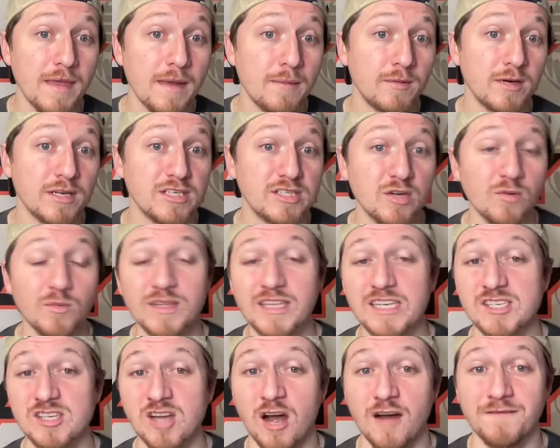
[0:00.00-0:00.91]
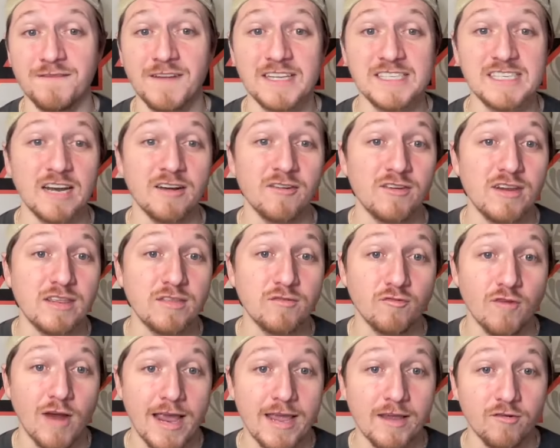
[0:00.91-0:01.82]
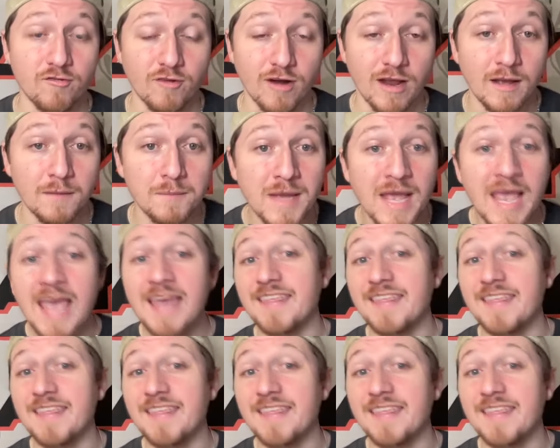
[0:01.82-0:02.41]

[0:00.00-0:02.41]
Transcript: able to do with this offense underneath Ryan Grubb.